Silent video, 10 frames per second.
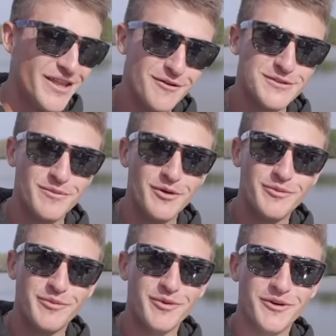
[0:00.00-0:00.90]
that was a
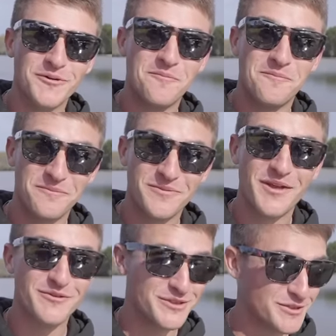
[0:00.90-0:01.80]
moment, bro.
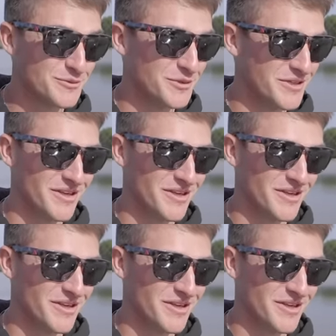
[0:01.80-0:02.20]
That was sweet,